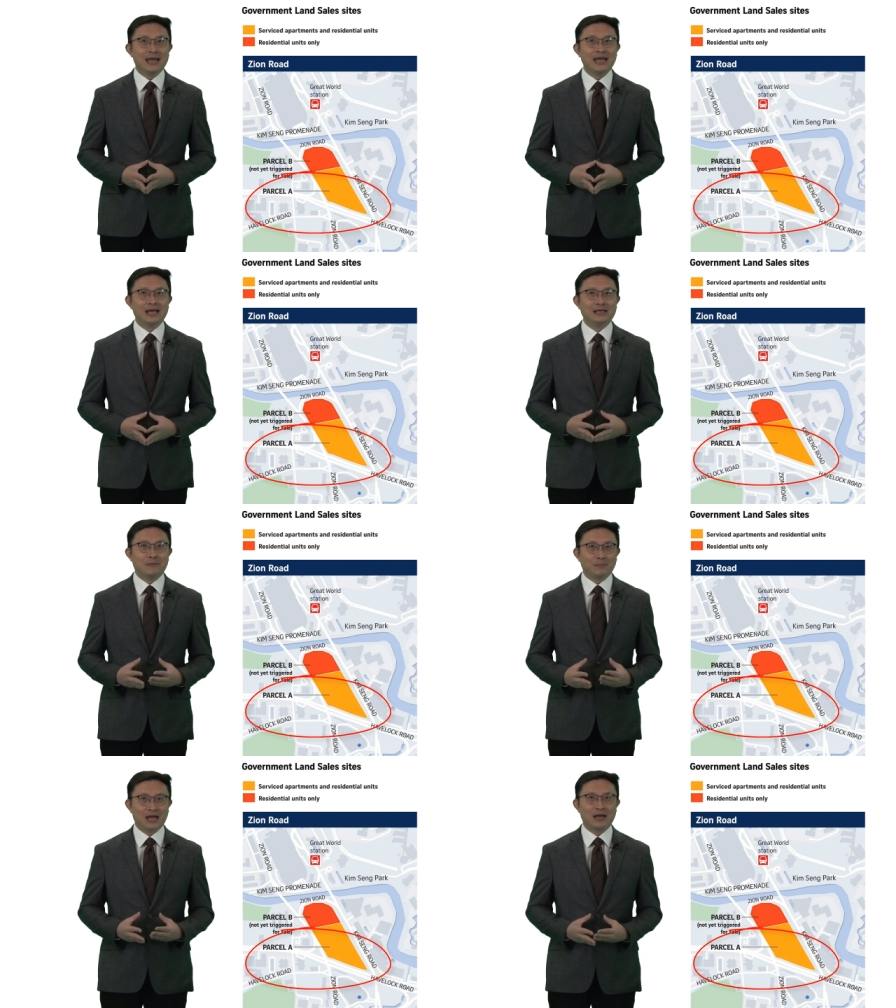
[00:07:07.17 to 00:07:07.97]

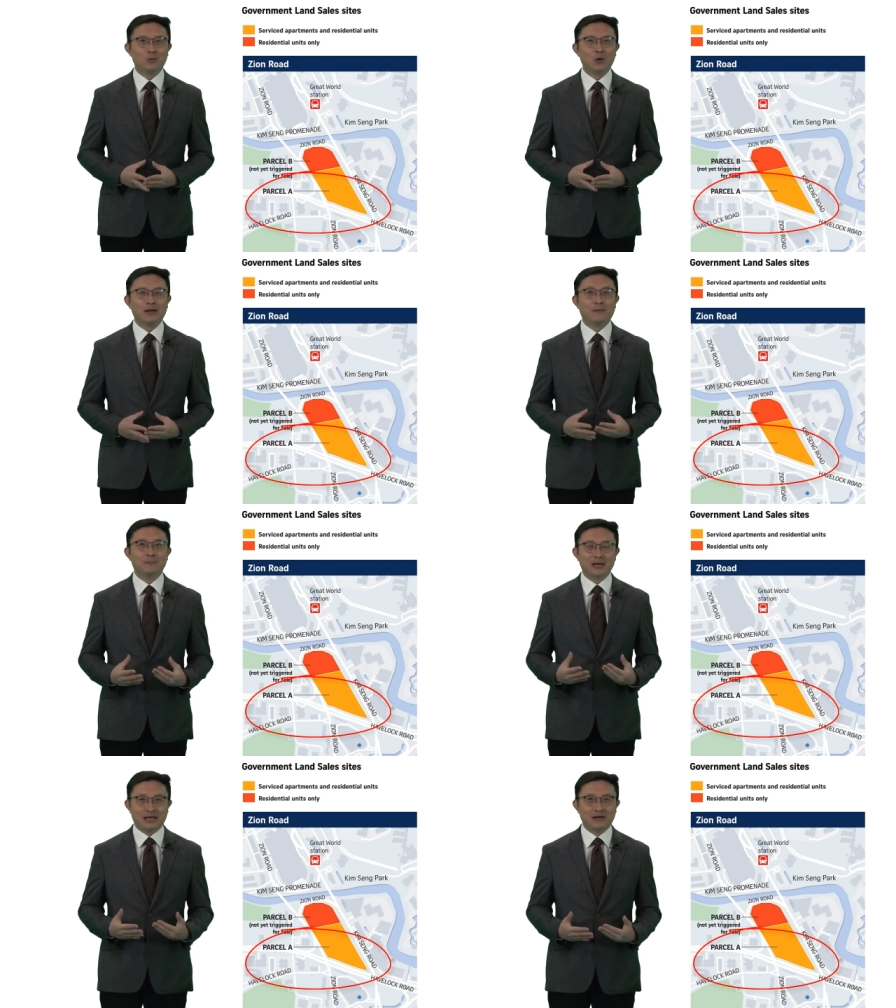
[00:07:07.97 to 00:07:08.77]
explain why the
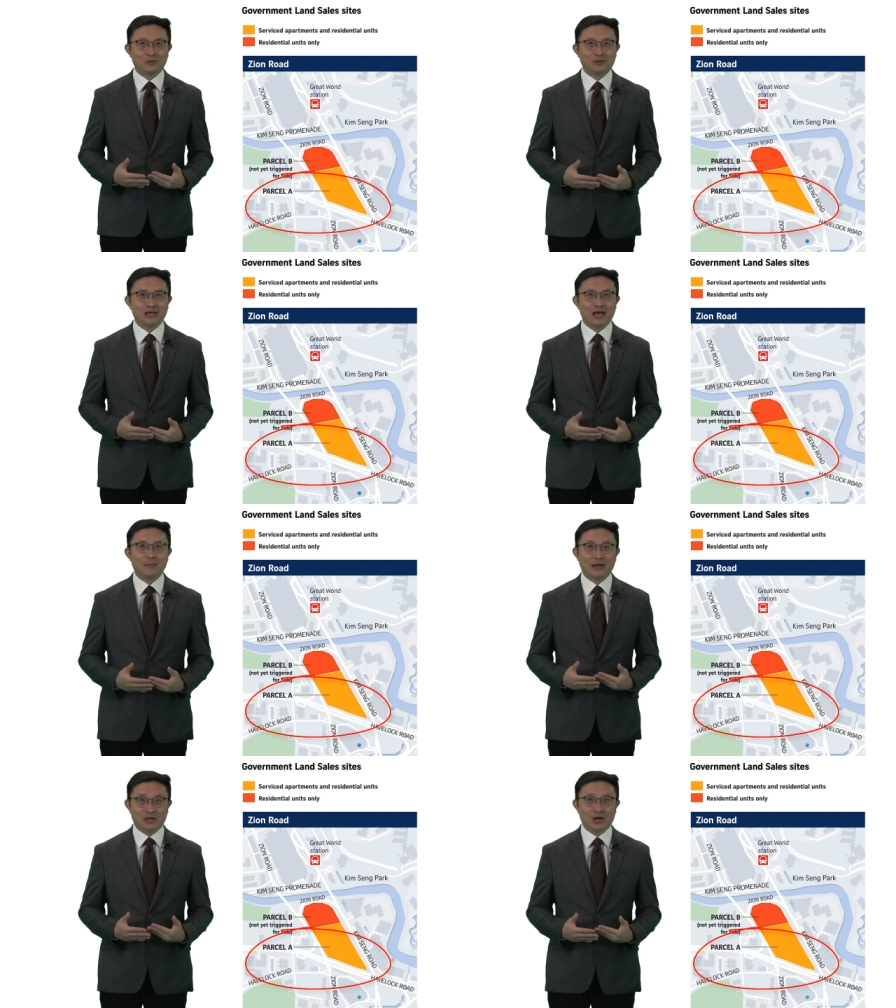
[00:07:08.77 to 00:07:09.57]
bid levels came
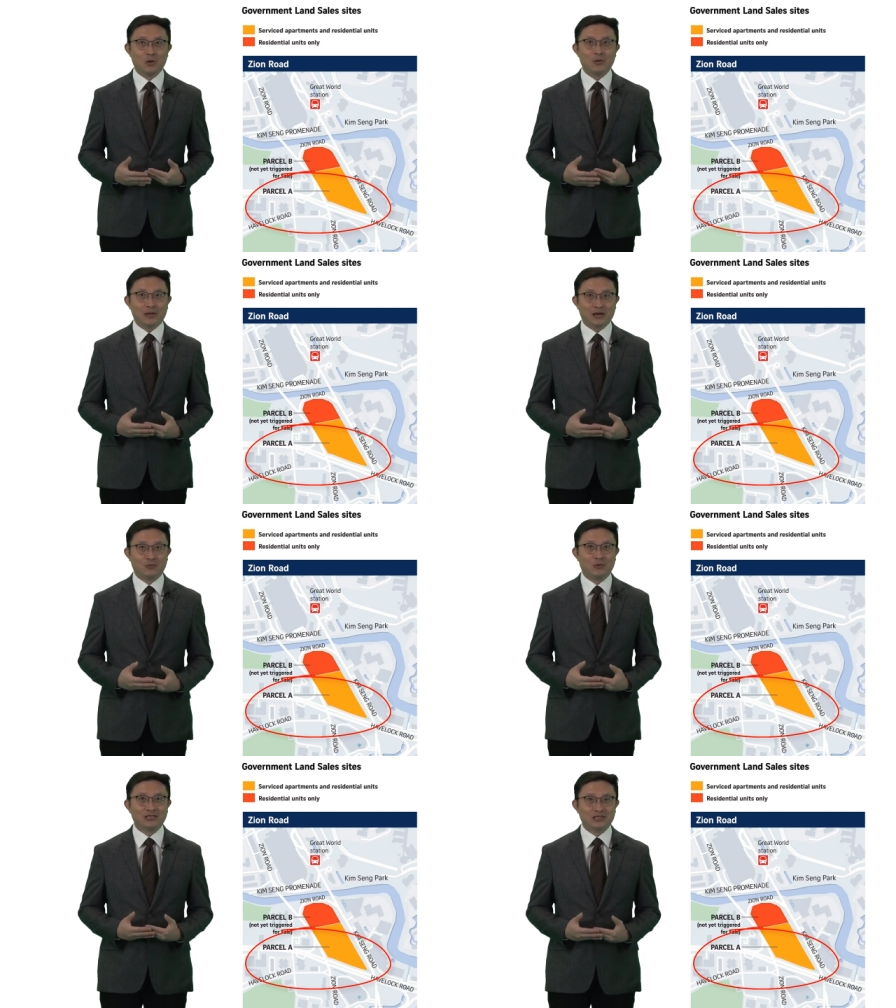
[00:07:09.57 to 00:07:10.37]
in lower than
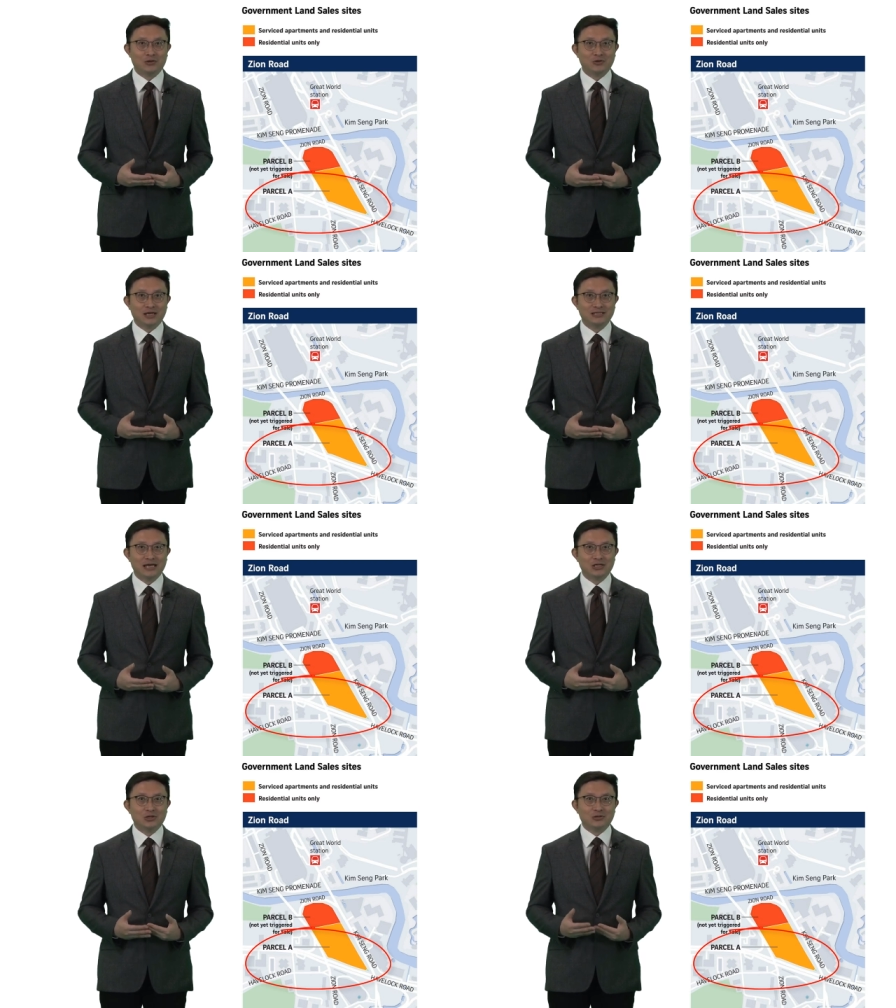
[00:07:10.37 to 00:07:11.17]
recent
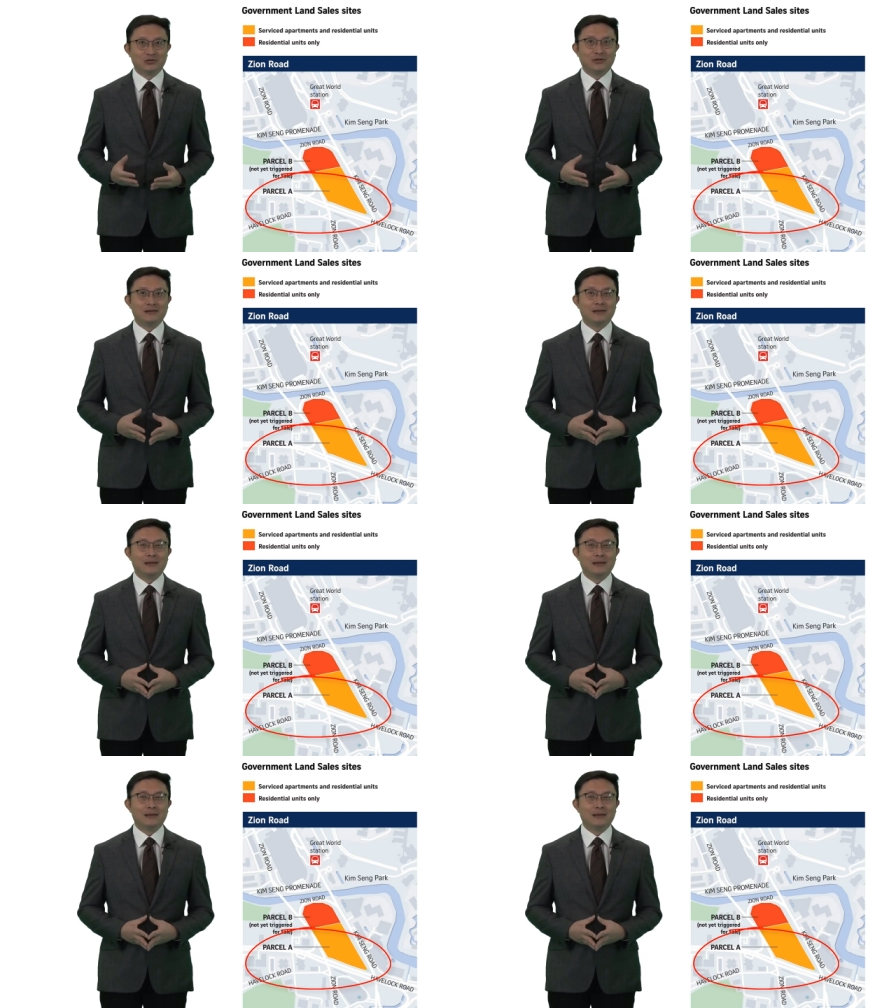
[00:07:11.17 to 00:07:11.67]
transactions.